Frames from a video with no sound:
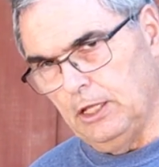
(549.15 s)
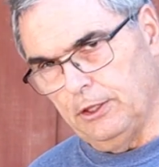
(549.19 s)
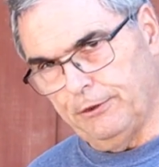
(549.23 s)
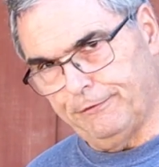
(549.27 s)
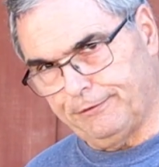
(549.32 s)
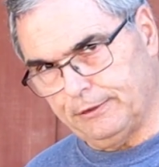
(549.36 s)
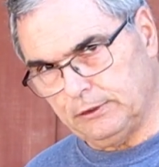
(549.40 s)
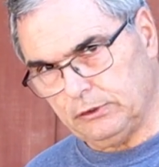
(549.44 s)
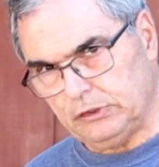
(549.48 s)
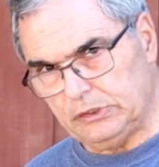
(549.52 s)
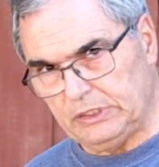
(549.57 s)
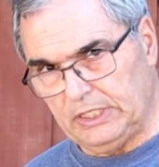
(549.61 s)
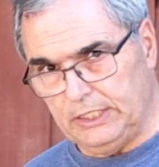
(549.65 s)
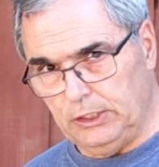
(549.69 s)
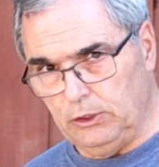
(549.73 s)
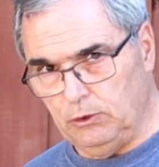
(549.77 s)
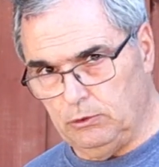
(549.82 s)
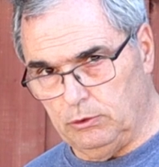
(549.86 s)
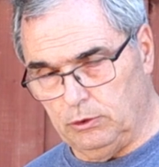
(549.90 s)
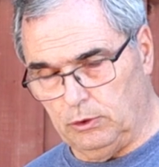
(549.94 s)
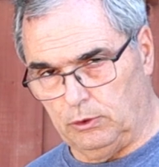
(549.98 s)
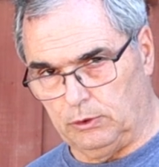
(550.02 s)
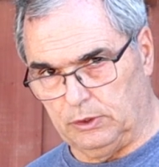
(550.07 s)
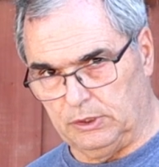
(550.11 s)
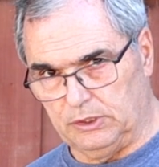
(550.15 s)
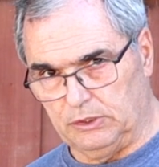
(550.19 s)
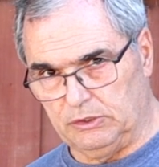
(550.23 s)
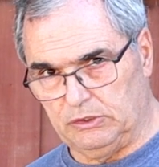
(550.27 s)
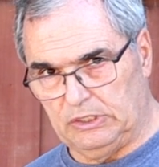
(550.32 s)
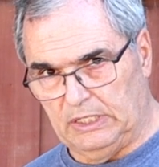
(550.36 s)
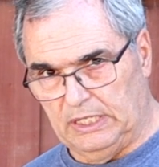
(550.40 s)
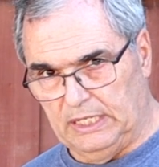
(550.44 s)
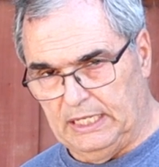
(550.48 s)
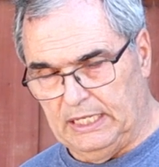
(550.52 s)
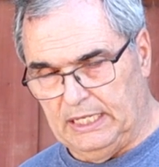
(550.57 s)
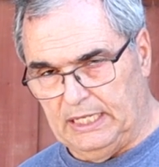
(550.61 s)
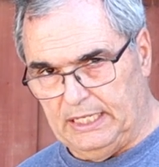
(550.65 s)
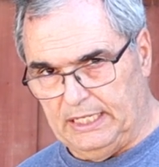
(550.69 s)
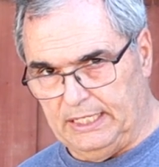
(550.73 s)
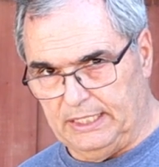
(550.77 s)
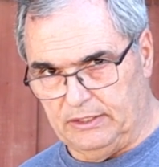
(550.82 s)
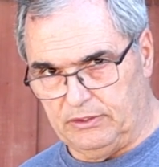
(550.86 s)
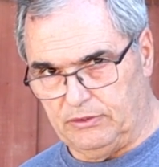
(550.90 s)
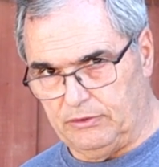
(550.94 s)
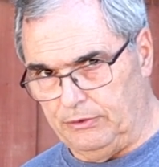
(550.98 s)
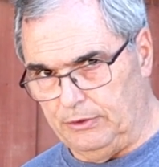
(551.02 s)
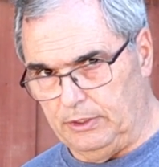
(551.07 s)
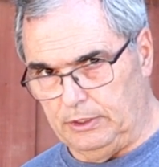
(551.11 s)
The first thing you notice
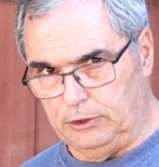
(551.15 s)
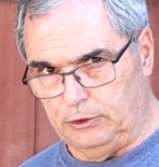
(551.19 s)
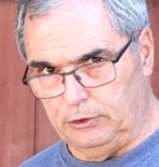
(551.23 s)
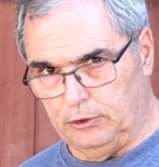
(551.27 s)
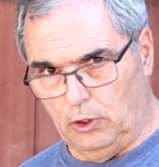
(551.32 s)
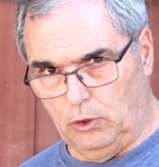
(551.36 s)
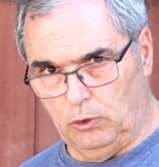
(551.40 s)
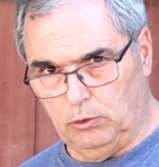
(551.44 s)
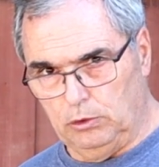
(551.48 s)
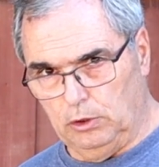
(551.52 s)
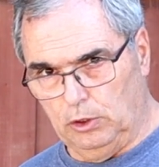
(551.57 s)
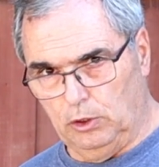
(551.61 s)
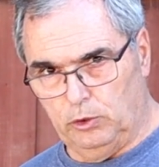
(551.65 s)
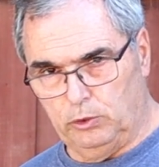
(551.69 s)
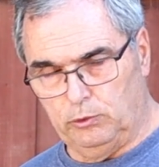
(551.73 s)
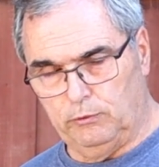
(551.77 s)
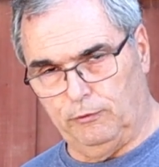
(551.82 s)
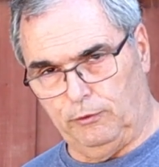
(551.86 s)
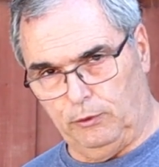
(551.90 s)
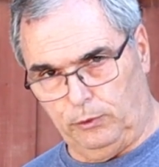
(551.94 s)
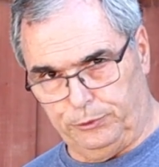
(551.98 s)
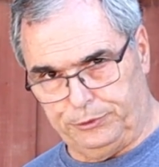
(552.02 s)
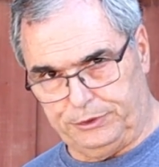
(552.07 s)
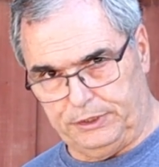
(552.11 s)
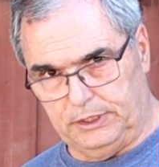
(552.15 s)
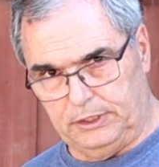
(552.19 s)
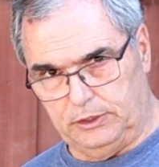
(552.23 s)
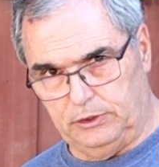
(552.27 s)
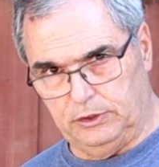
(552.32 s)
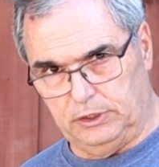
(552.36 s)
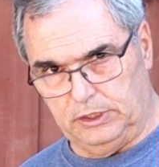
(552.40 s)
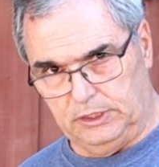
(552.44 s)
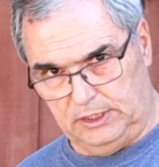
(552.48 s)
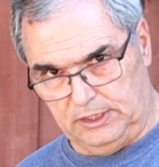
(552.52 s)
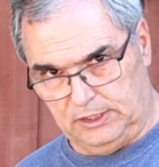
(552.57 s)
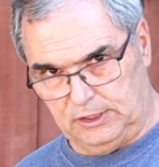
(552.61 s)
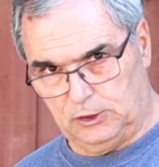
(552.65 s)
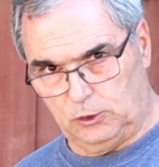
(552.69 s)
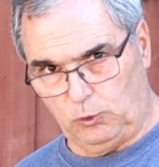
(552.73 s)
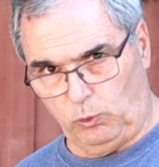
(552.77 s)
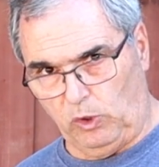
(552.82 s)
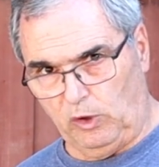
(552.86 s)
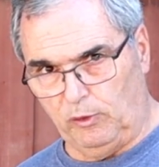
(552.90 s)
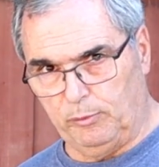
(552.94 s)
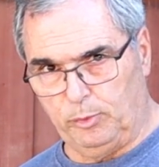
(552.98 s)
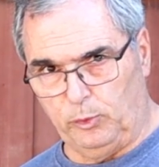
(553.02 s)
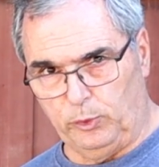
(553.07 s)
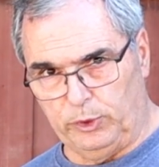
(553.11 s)
is the no load voltage is
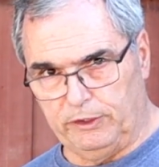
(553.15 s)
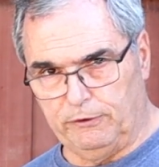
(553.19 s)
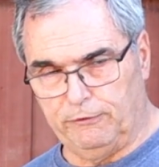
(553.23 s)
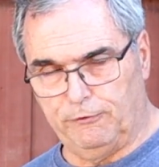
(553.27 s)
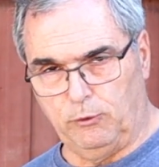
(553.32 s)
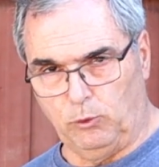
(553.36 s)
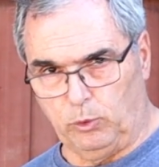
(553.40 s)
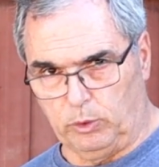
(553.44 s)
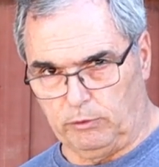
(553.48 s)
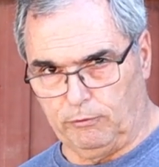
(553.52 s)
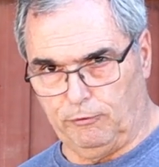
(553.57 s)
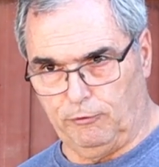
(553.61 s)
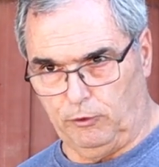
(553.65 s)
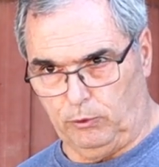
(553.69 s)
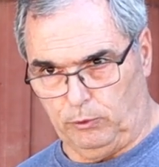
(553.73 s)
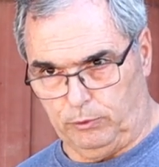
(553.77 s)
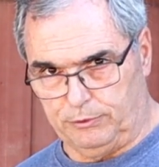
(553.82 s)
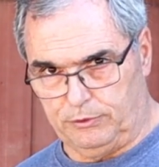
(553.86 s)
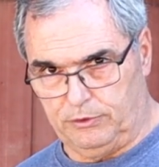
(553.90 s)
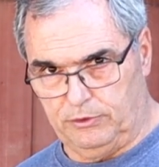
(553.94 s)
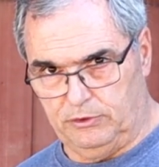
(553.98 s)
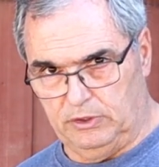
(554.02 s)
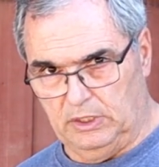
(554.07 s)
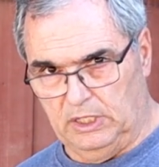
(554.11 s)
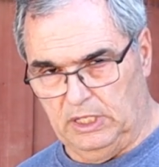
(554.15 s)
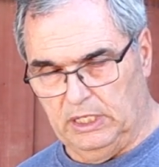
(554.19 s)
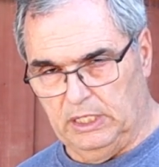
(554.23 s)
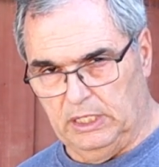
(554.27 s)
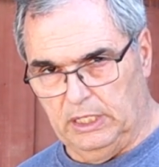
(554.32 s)
12.4 volts.